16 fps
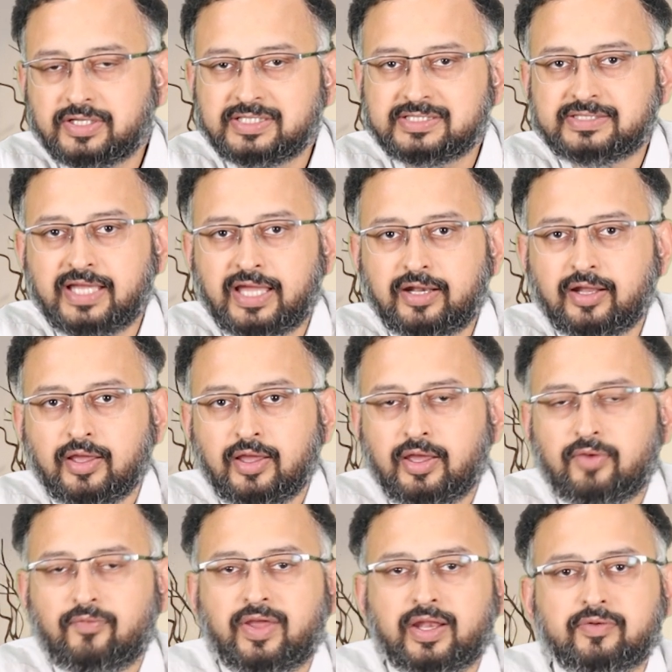is there.
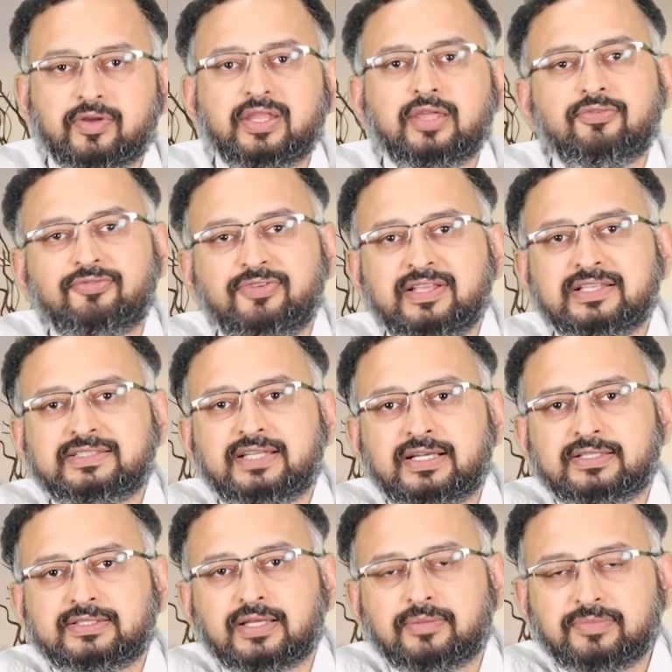Wherever he feels
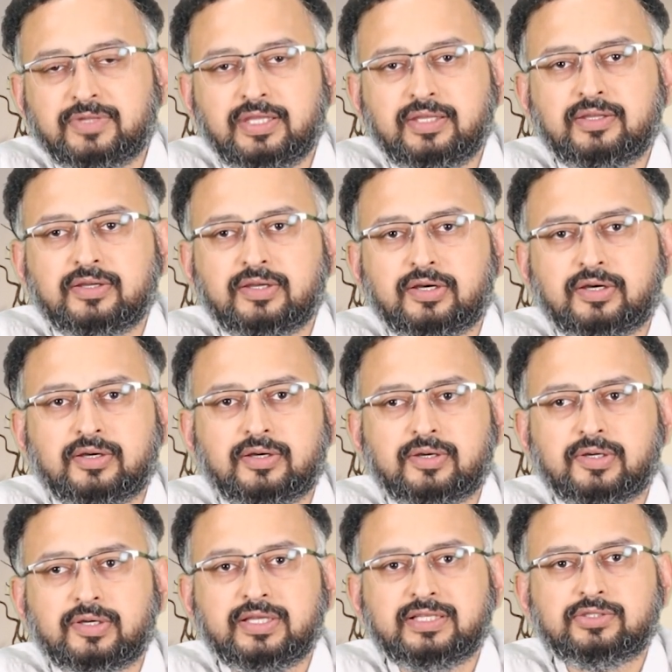that something
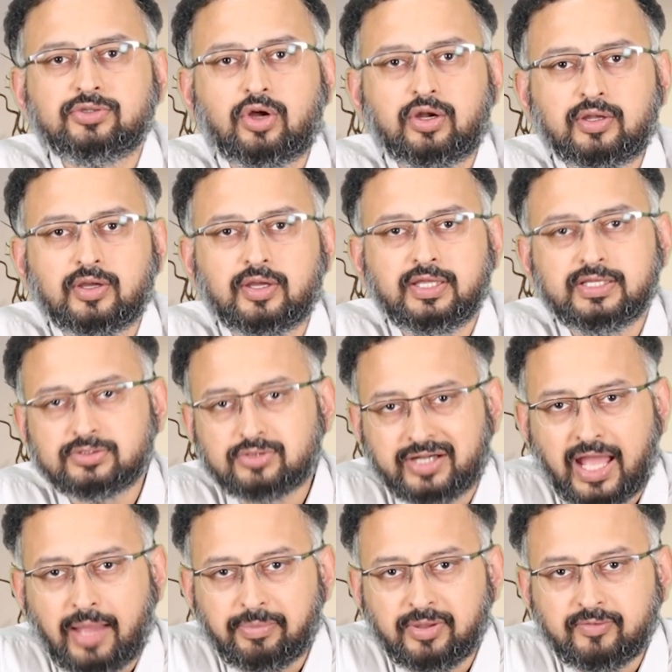he's
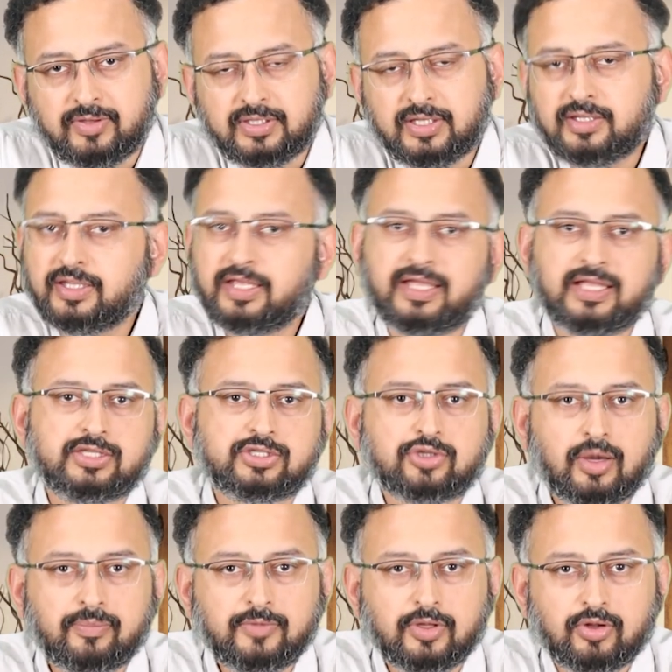not happy with it, he can
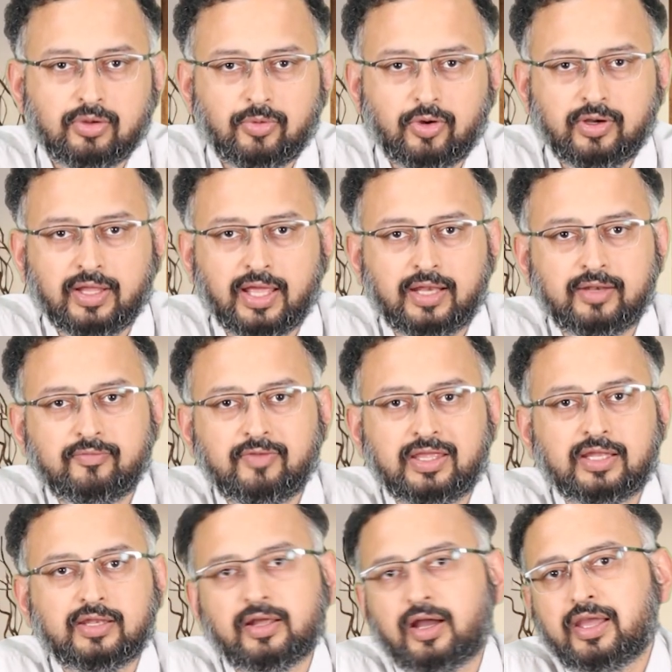stop the robot, and we
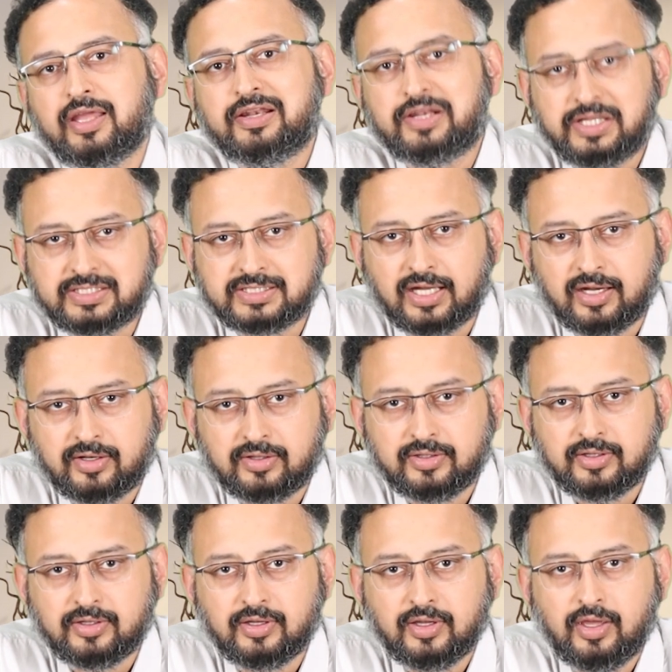can again restart
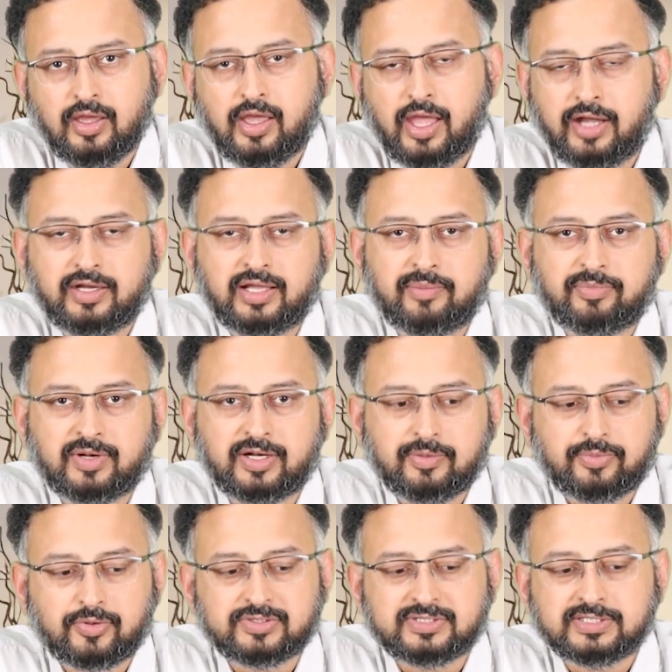the entire
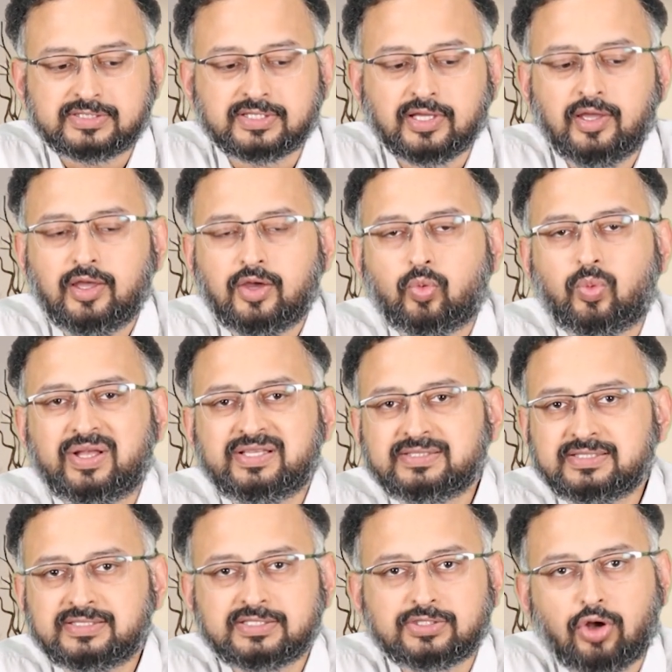process. Once
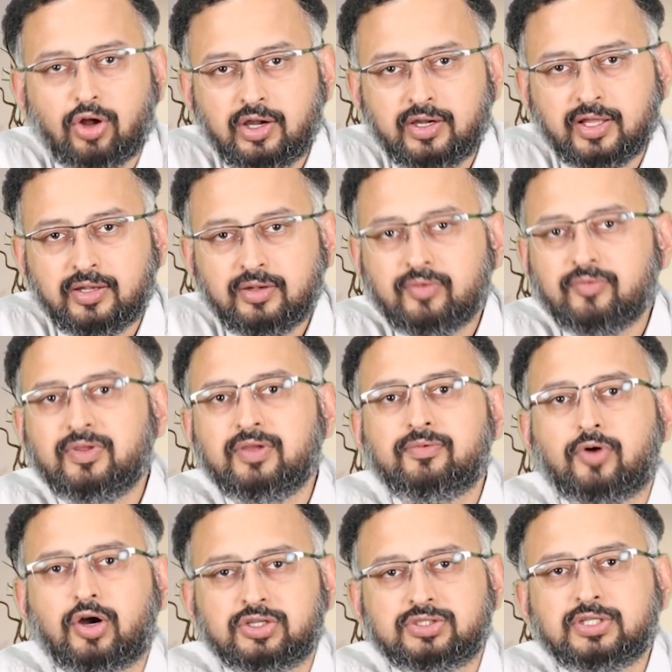this is all done, we
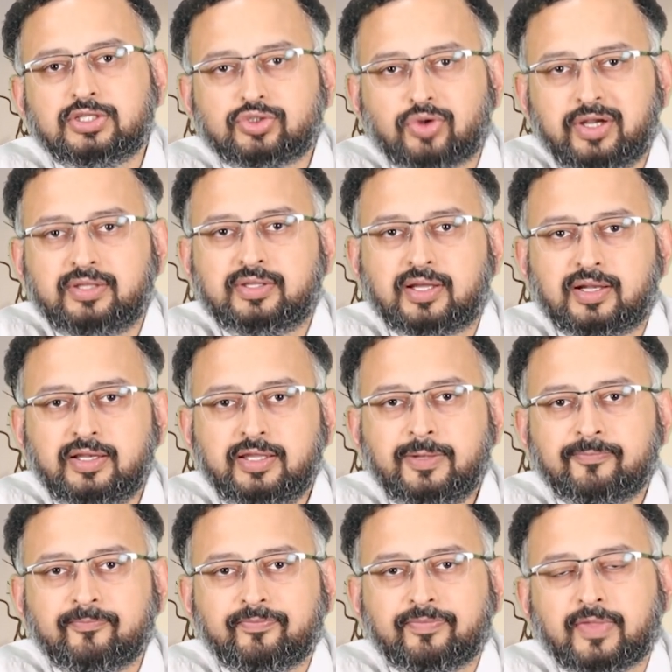wash the joint
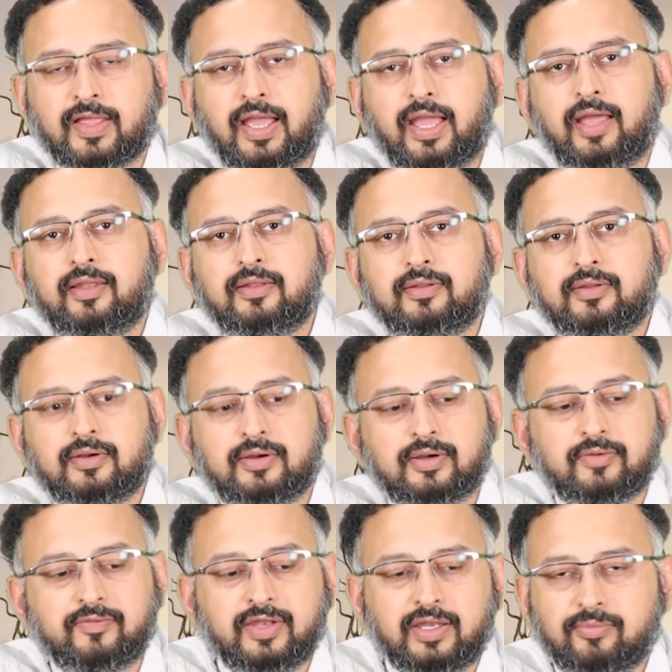thoroughly, and
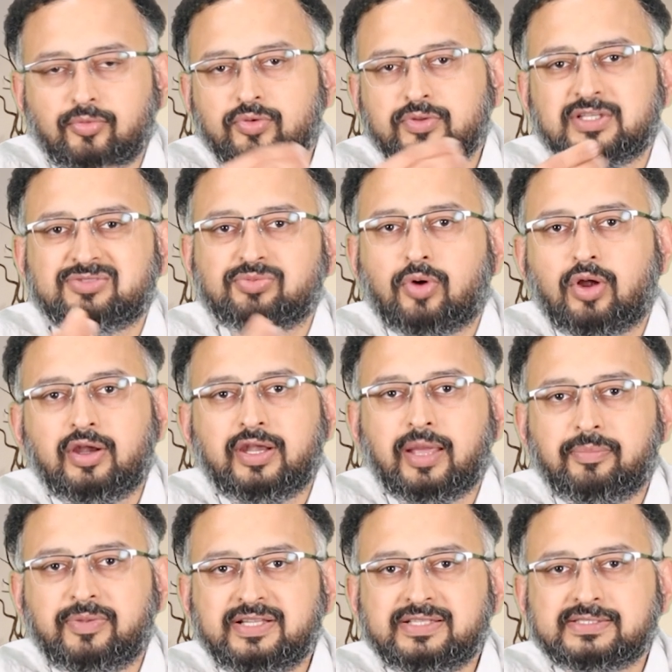we remove the small
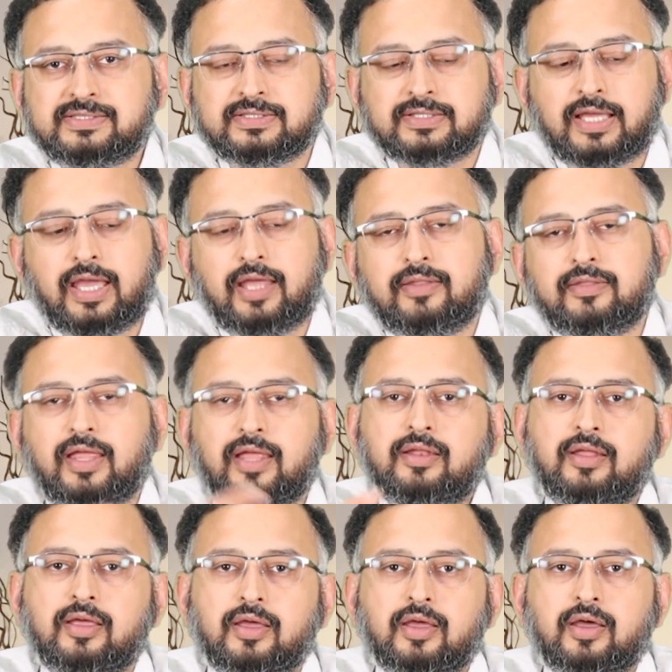debris, and
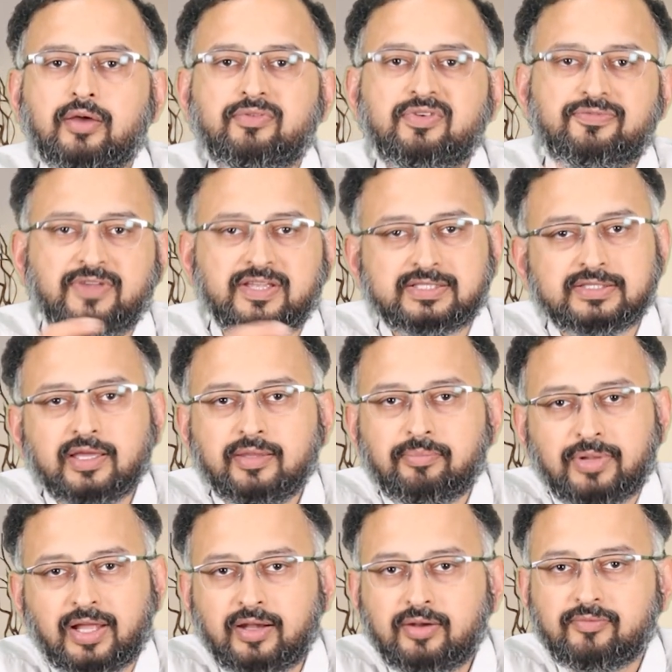then we fix the
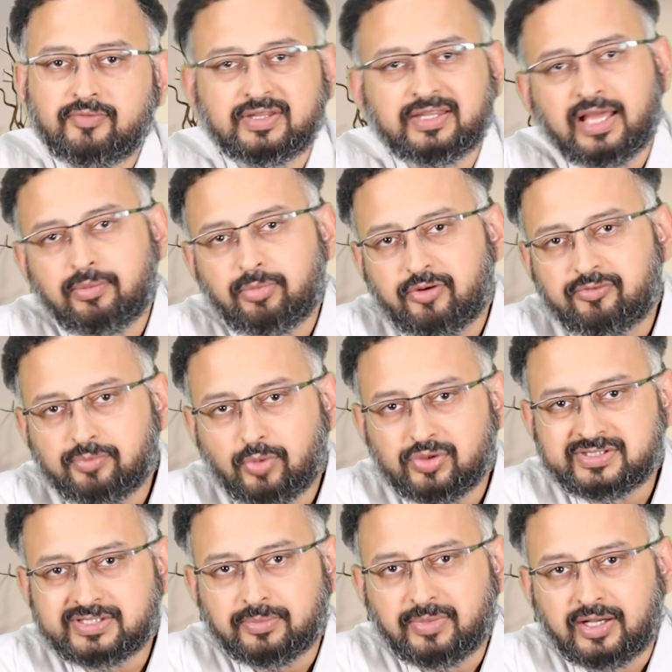implant with the help of
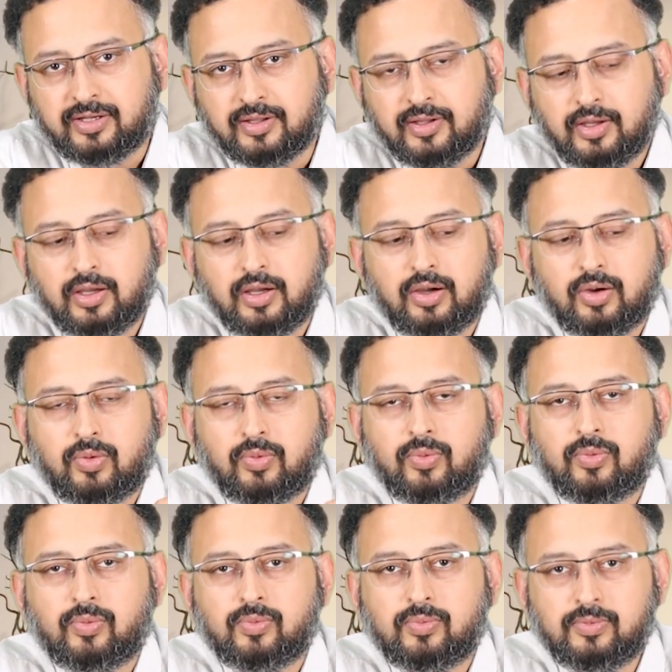bone cement.
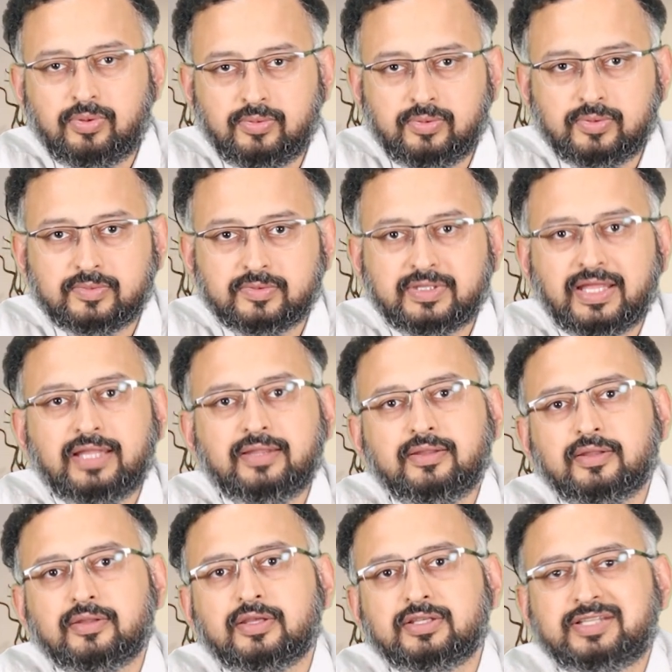
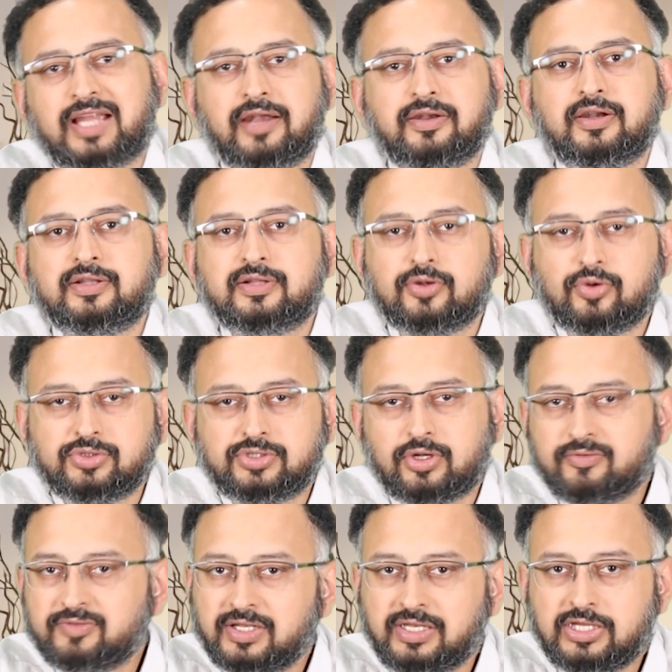Then the standard closure
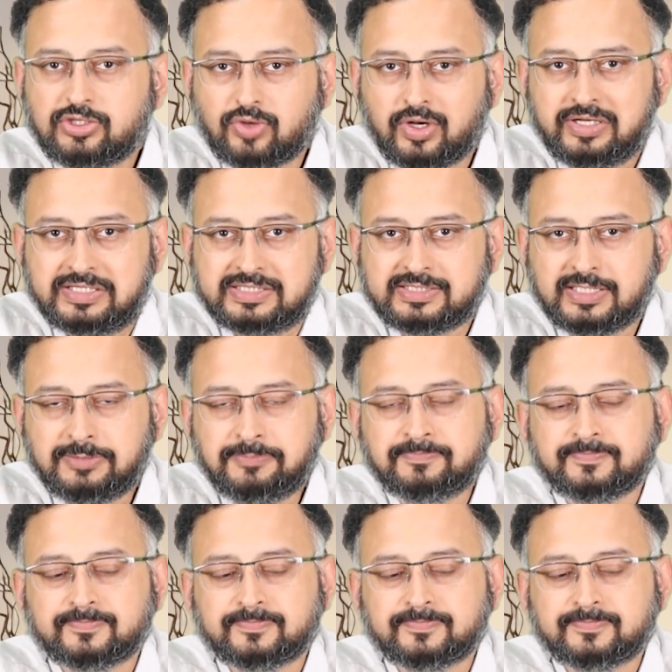of the knee joint is done,